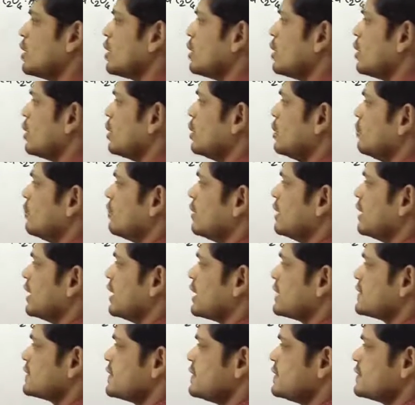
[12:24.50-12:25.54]
On one
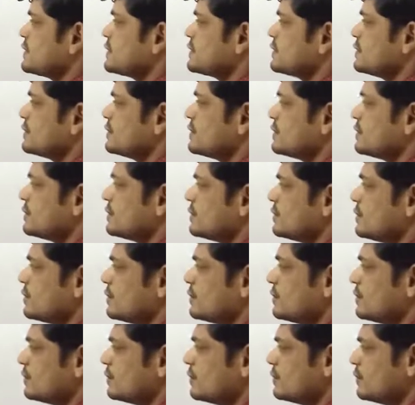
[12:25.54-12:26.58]
axis,
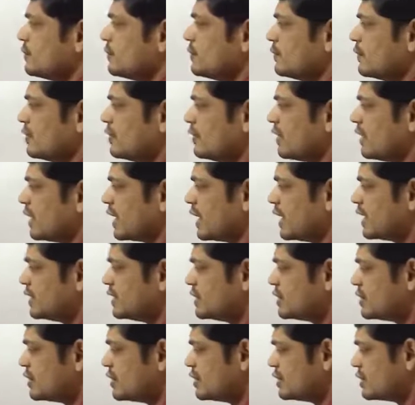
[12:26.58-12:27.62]
we will write the
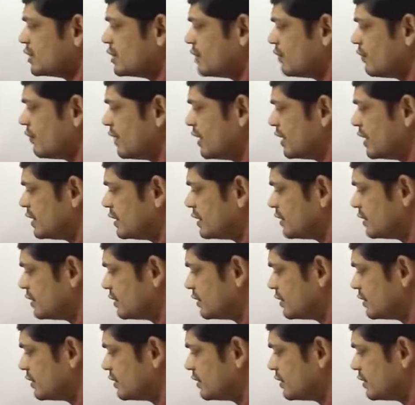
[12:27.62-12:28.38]
change in weight,